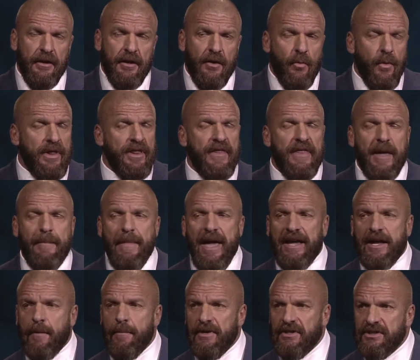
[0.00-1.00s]
Whether they
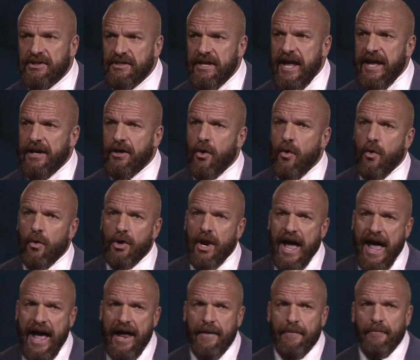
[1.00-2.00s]
make a mistake or
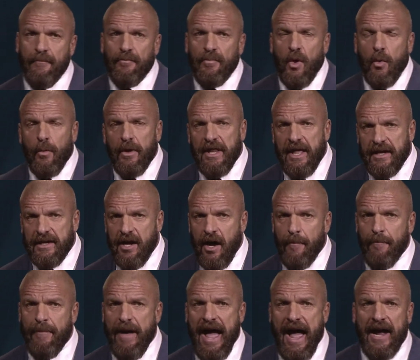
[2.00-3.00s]
not, when they
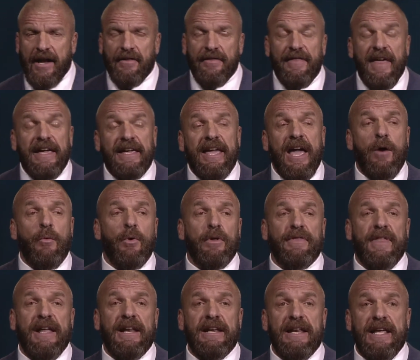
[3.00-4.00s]
come back, they get what
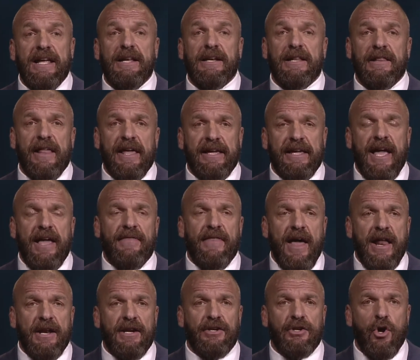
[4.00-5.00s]
they need and they get
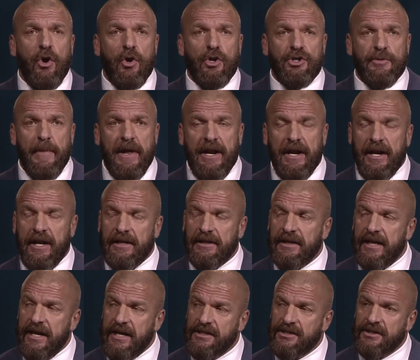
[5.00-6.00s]
that encouragement, and it
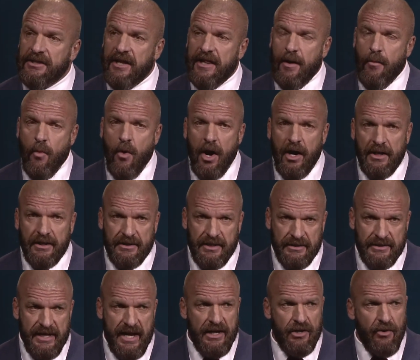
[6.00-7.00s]
leads to them wanting to
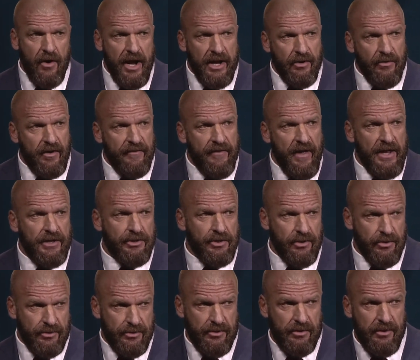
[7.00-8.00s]
take greater
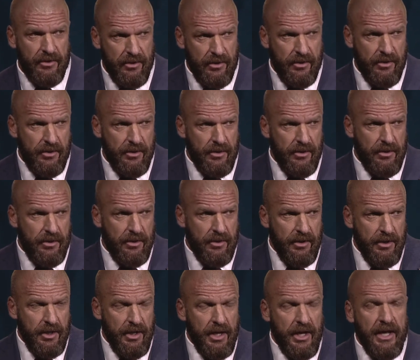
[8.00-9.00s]
adventures.
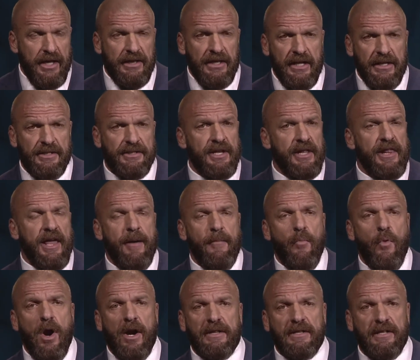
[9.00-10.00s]
It leads to
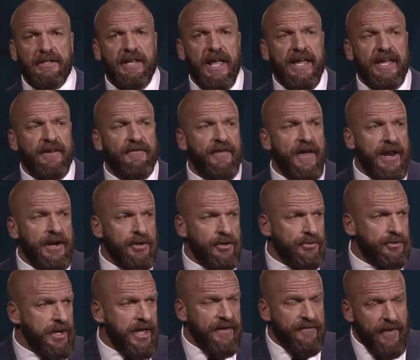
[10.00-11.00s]
them wanting to take
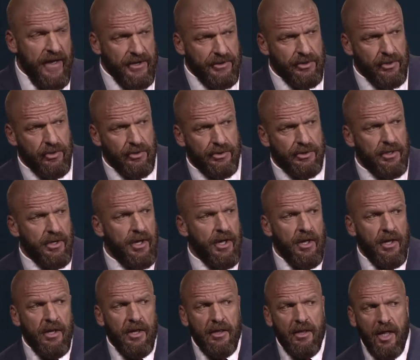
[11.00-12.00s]
adventures
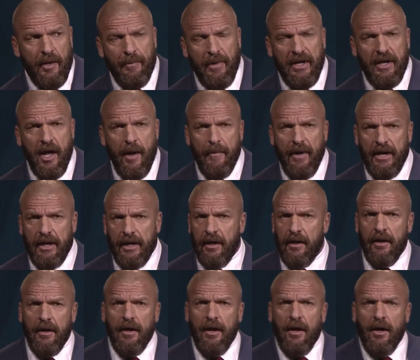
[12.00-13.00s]
like becoming
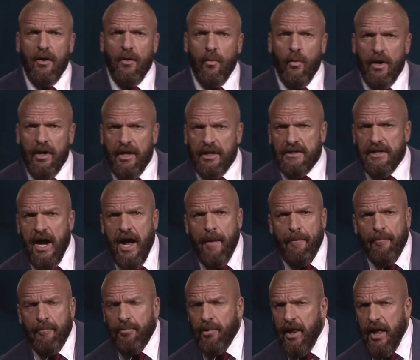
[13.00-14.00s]
one of the
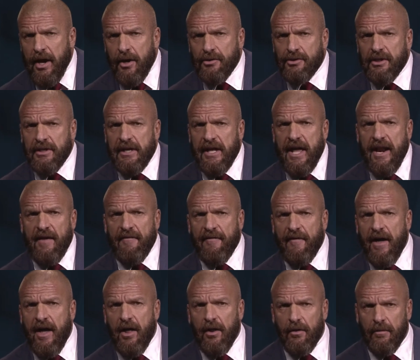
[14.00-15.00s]
top players in the
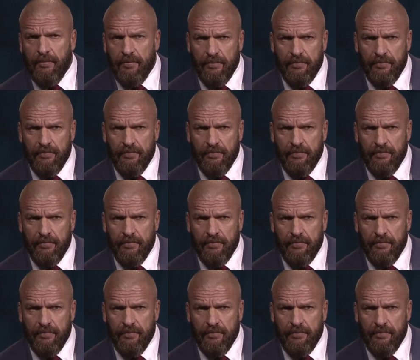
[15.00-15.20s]
NFL,